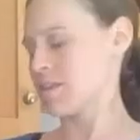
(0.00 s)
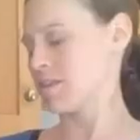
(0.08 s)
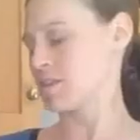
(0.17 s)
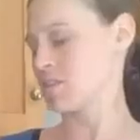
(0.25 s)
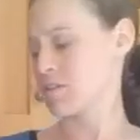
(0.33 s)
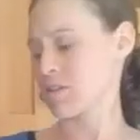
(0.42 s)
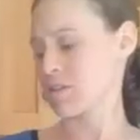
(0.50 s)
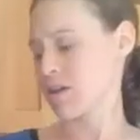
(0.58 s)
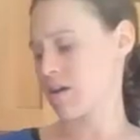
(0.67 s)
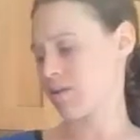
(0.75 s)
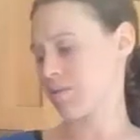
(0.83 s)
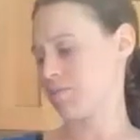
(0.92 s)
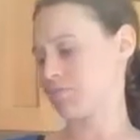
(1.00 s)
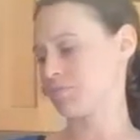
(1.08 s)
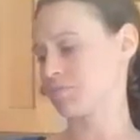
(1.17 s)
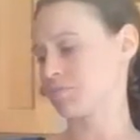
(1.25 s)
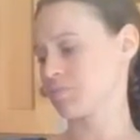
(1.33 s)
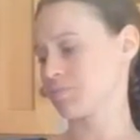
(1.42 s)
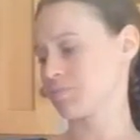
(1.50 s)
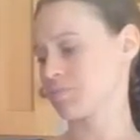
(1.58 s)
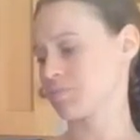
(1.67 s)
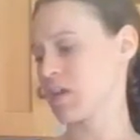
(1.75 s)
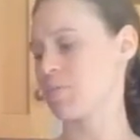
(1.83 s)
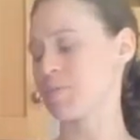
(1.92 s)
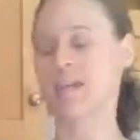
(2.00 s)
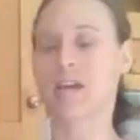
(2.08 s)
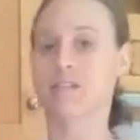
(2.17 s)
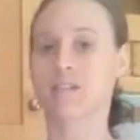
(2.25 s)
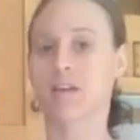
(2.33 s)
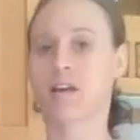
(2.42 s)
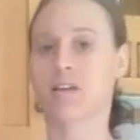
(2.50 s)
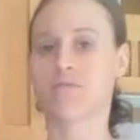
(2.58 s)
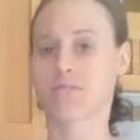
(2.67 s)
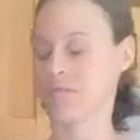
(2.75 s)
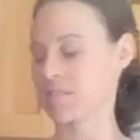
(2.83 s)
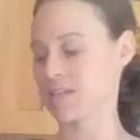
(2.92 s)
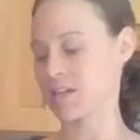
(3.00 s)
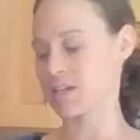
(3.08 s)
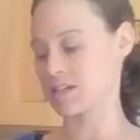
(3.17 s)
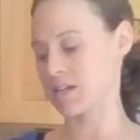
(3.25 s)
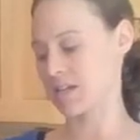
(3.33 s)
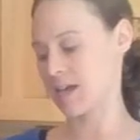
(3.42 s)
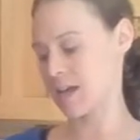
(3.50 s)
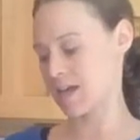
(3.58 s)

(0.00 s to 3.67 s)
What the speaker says: This company has a lot of different things in it.